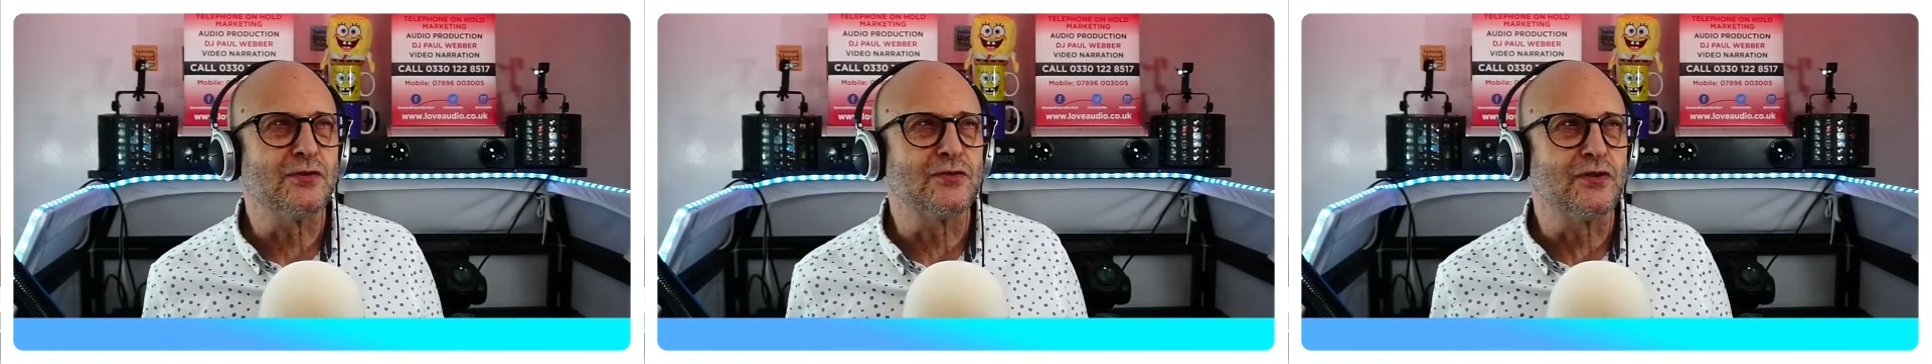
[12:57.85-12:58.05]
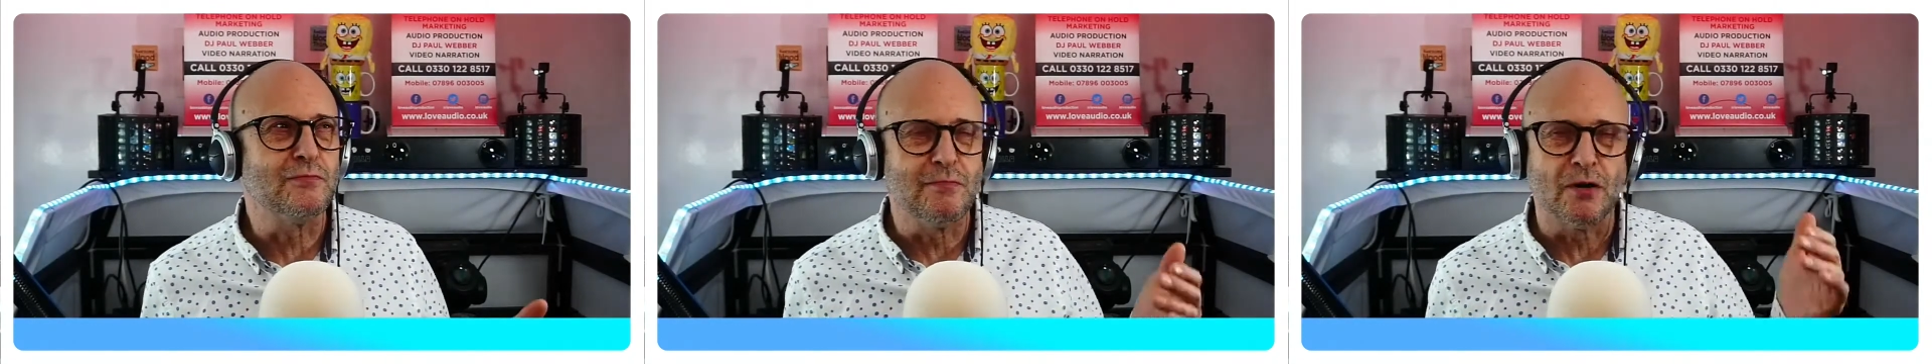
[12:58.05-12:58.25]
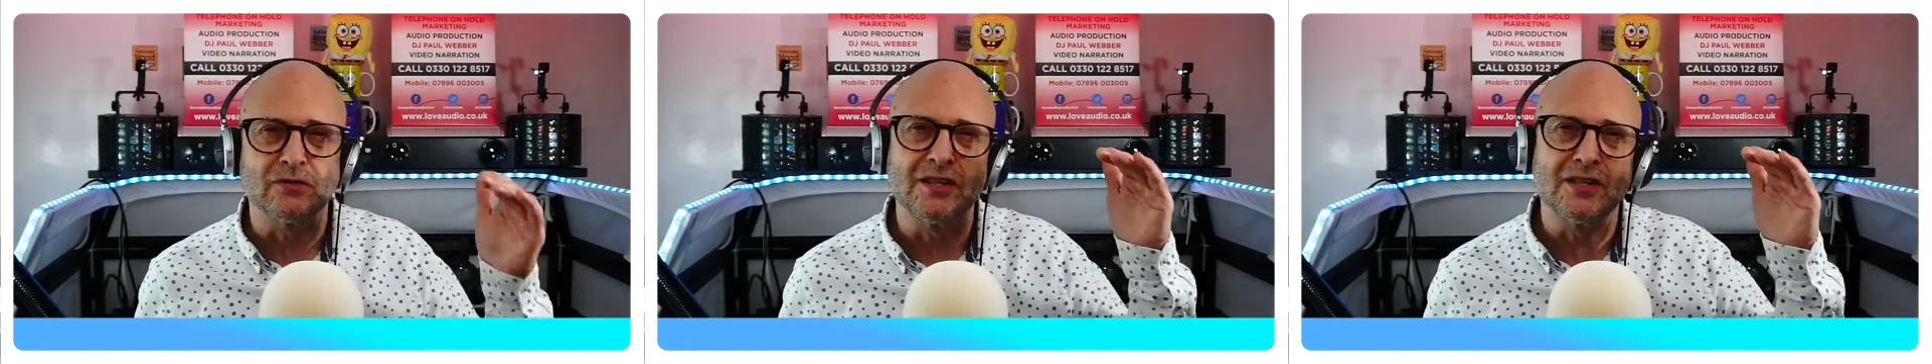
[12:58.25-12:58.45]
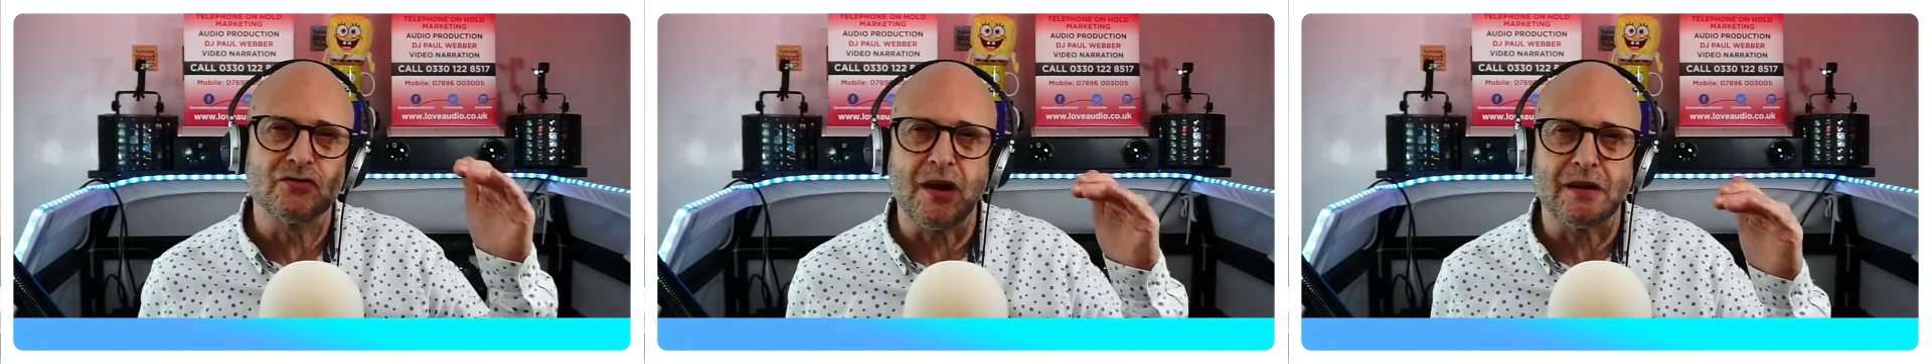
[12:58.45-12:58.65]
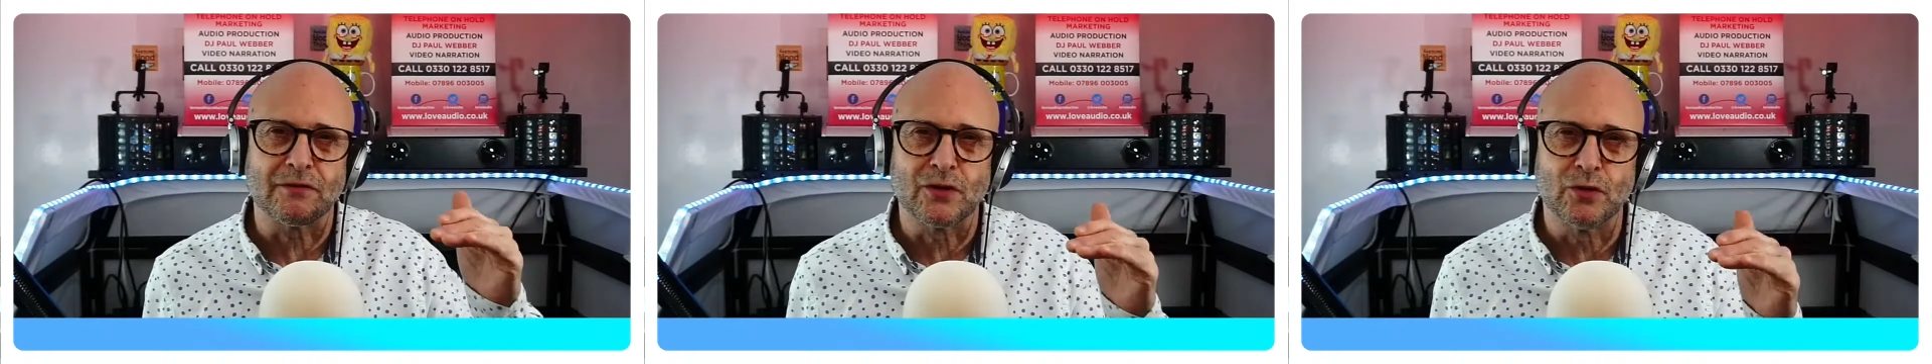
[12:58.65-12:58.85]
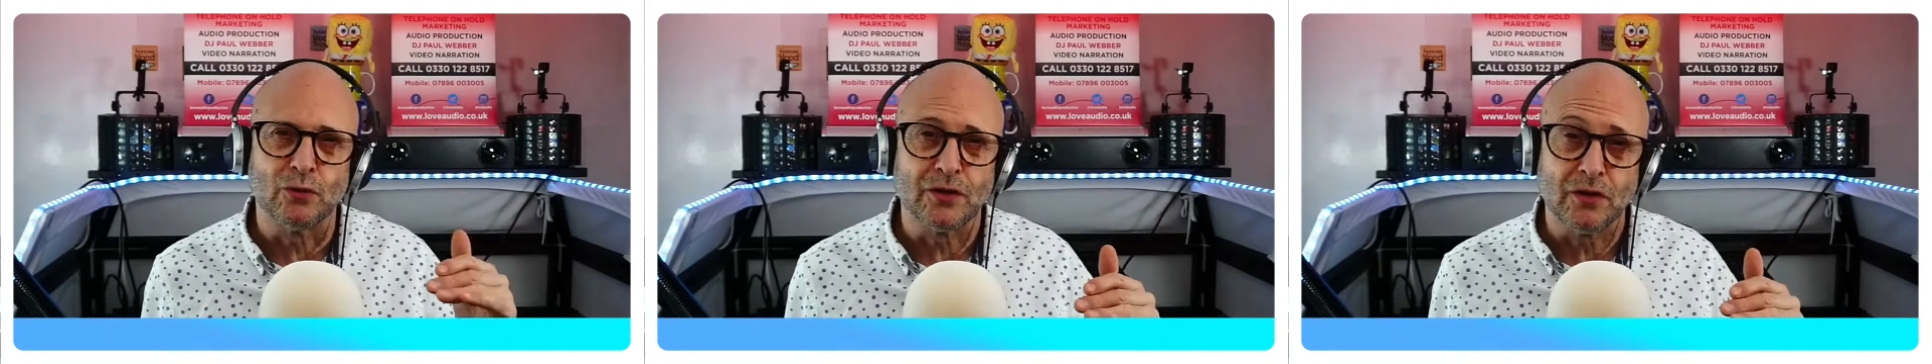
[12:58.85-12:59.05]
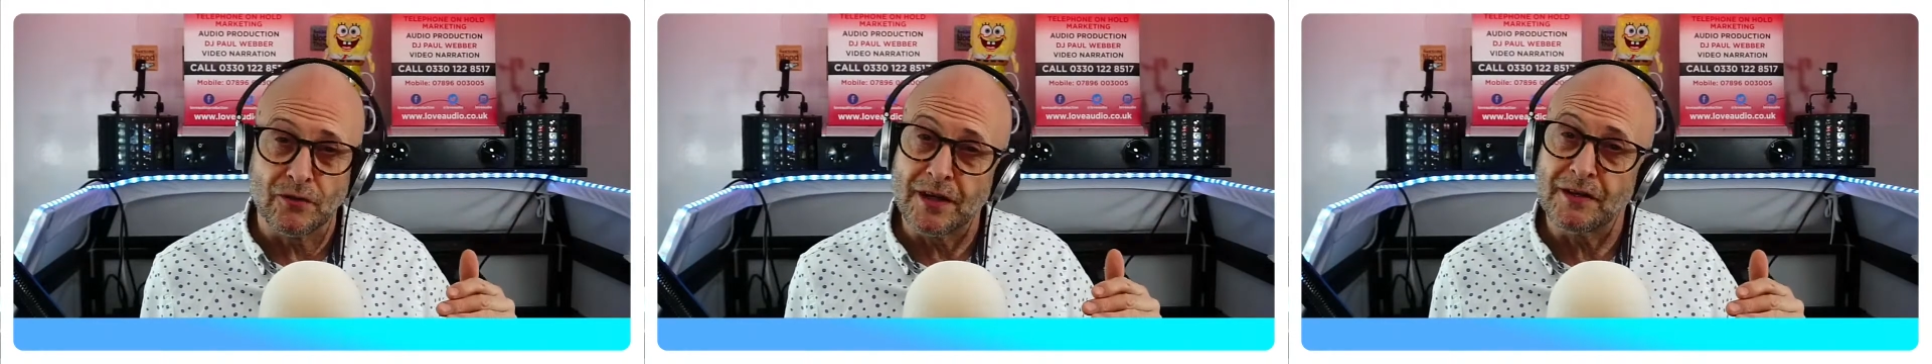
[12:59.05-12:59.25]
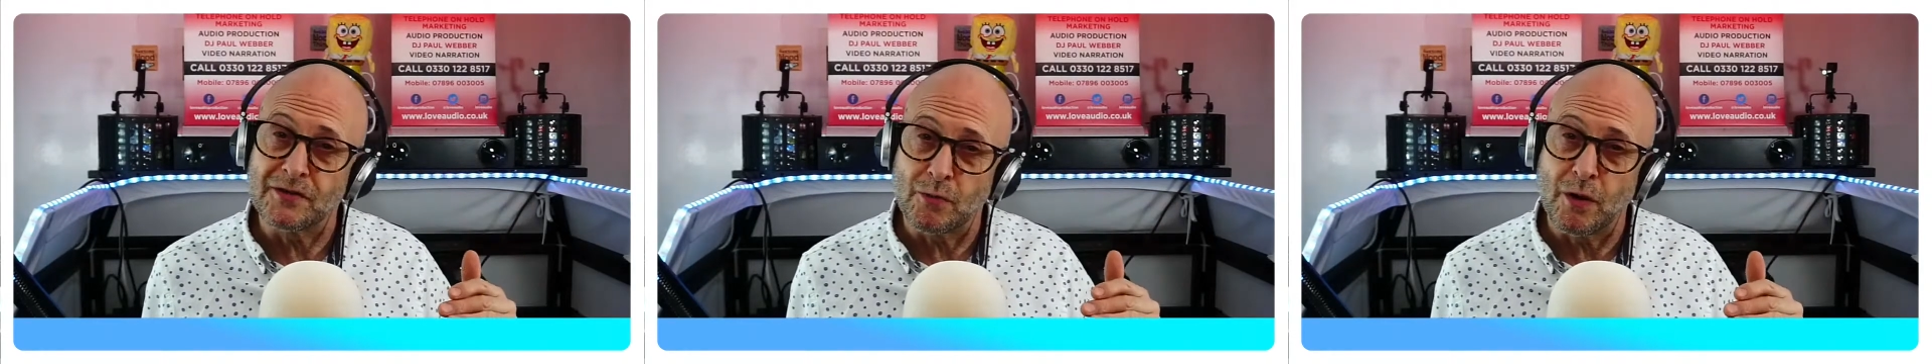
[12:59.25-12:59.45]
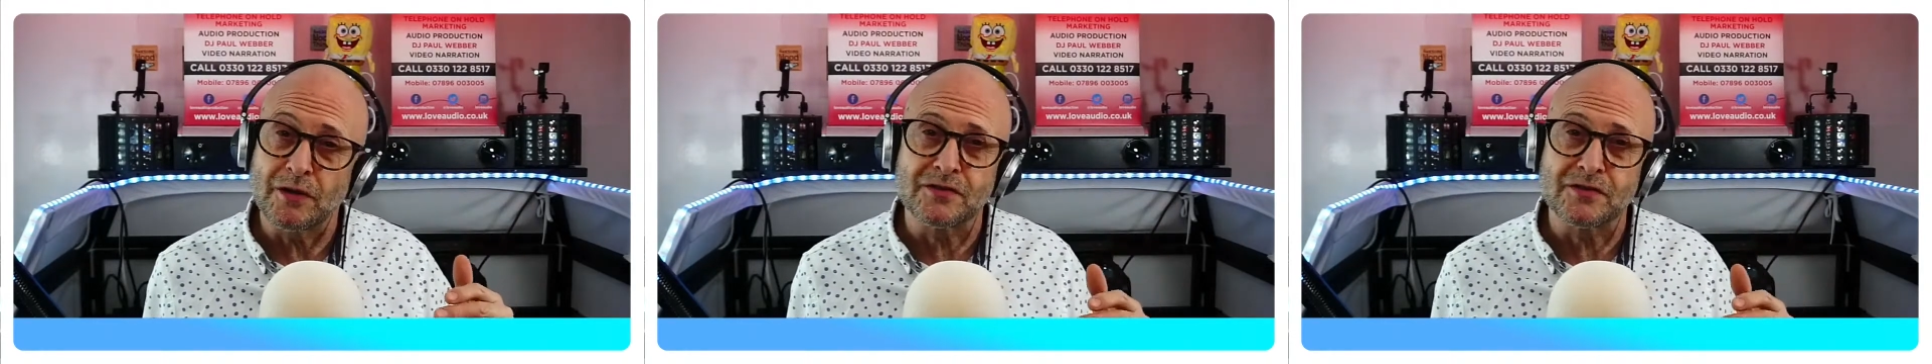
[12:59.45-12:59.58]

do multi-track recording on there as well.